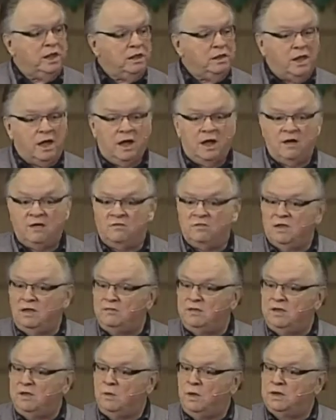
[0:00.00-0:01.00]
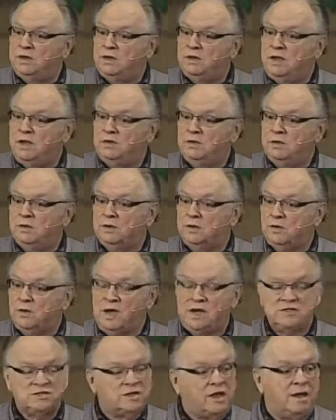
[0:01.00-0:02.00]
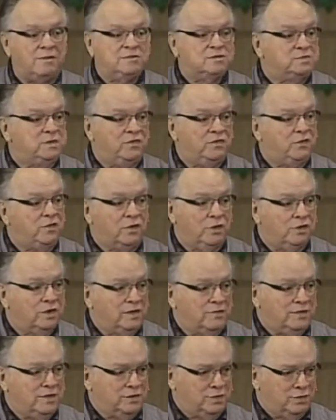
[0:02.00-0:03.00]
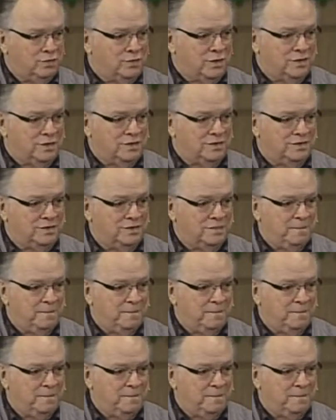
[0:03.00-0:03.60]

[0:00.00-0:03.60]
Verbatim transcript: love, loving one another in Christ, comes before loving the world.